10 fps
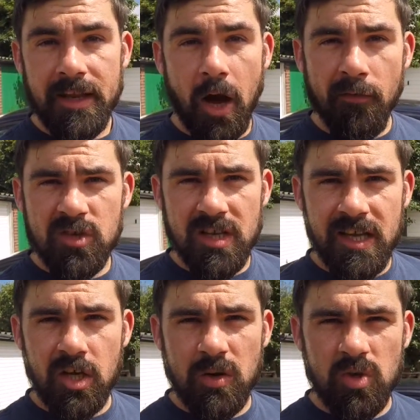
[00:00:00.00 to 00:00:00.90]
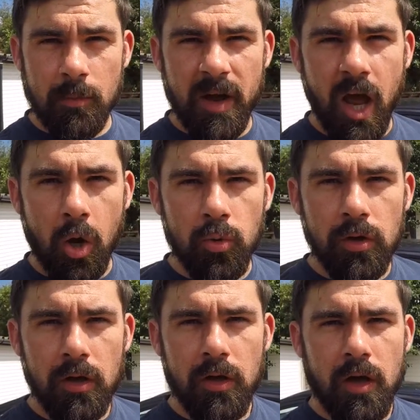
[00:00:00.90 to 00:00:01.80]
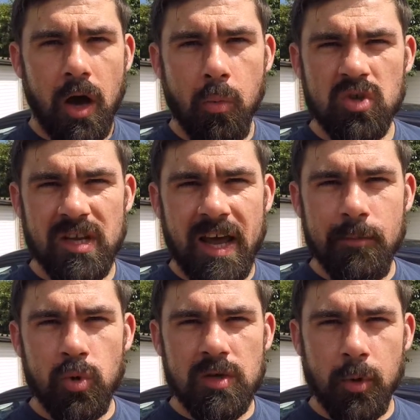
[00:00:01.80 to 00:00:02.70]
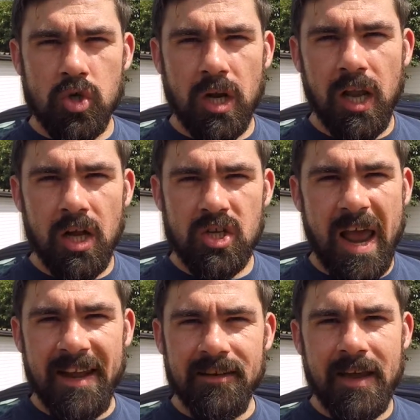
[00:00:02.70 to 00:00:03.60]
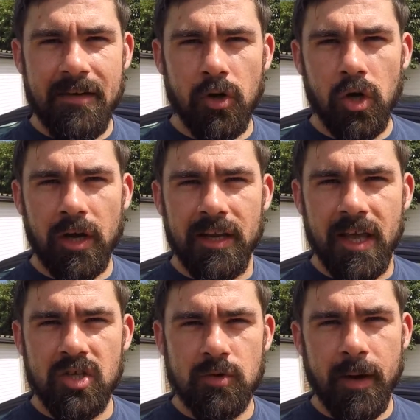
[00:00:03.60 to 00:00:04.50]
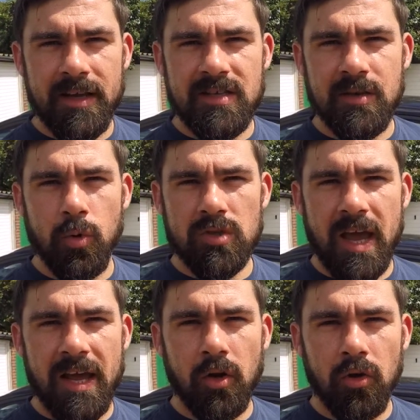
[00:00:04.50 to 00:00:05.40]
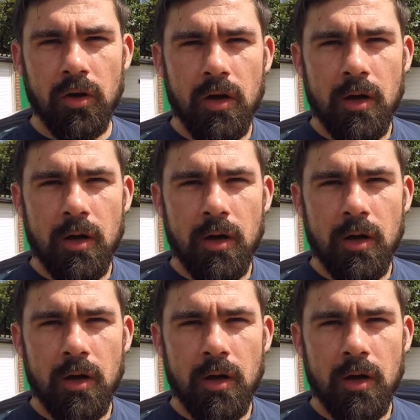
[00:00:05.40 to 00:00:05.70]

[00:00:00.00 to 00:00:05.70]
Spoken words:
Now obviously, because I was on my own, I wasn't able to push the clutch and have a look in the engine bay to see what was going on.